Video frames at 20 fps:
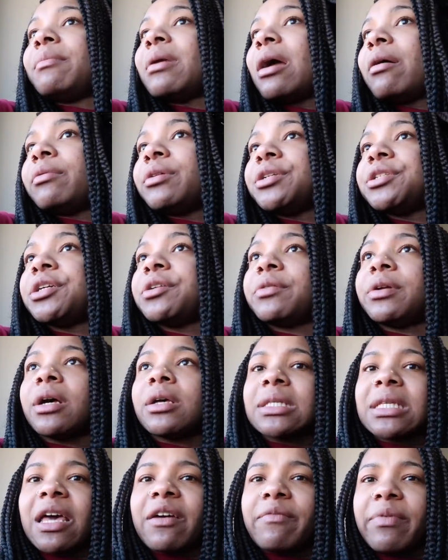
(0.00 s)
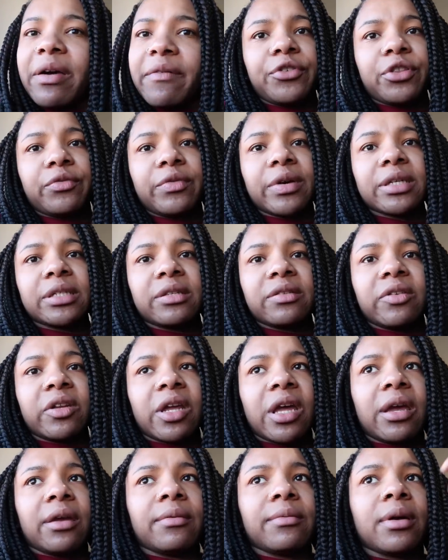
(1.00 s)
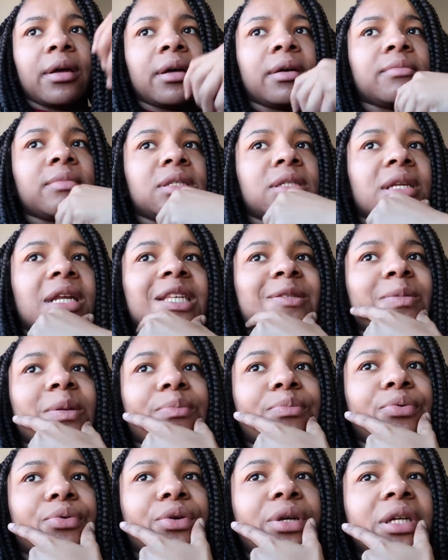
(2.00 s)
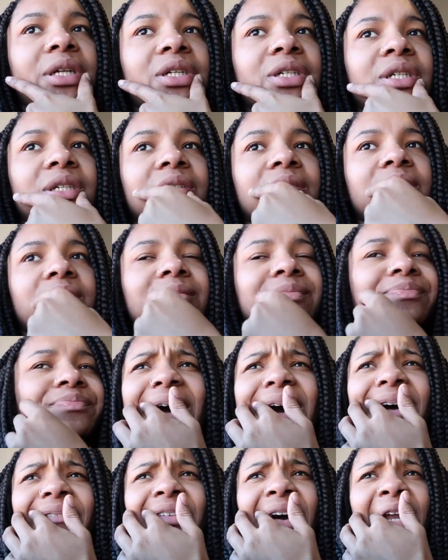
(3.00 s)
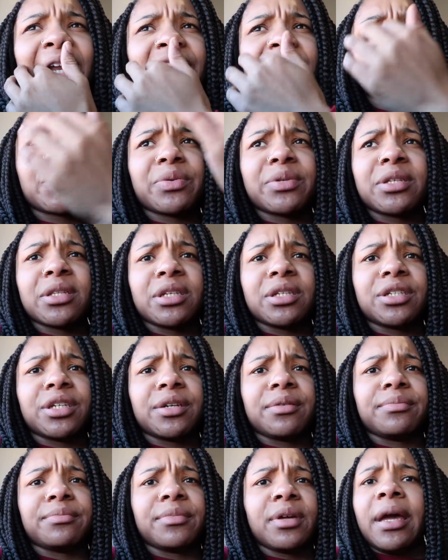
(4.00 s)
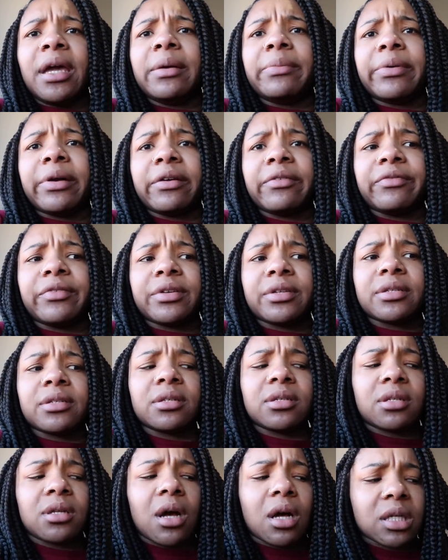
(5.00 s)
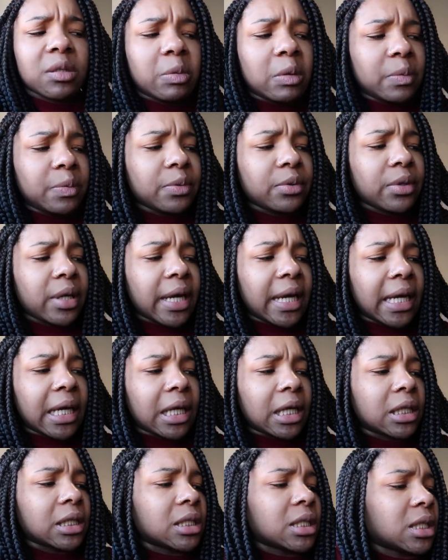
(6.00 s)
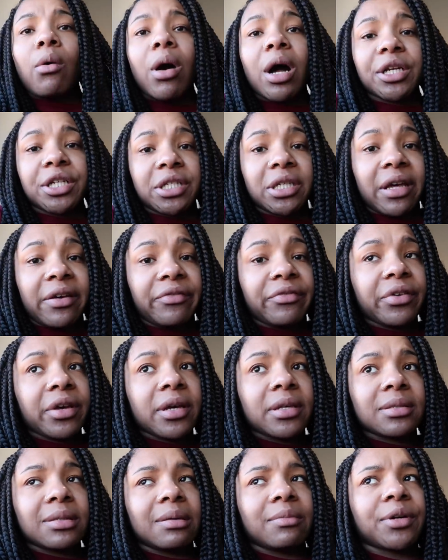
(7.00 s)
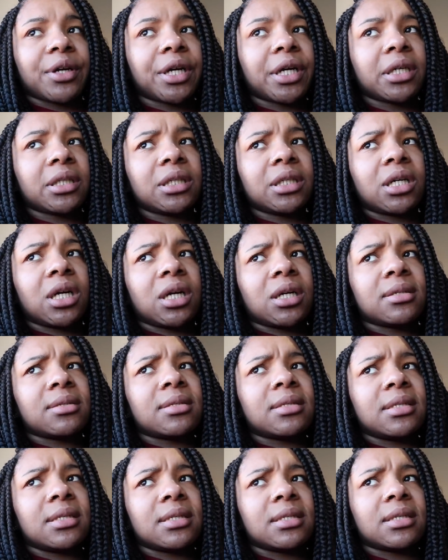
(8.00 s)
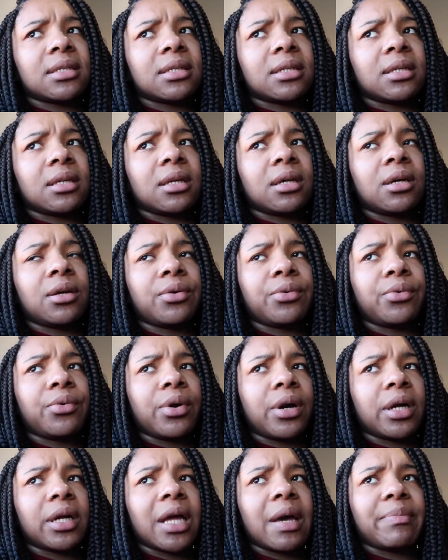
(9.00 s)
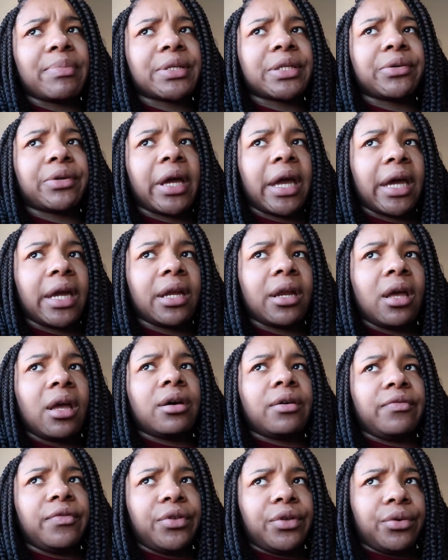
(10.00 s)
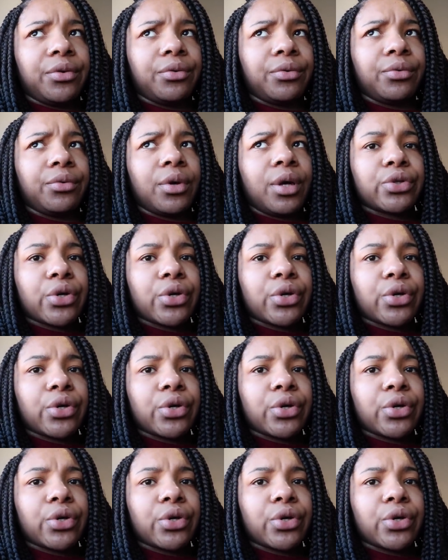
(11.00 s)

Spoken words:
I'm not really sure what else I have planned for the rest of the day. Today's been pretty chill. I've kind of just went to the gym, ate breakfast, talked to people, and watched Netflix. I'm currently on season 1, episode 8 of You.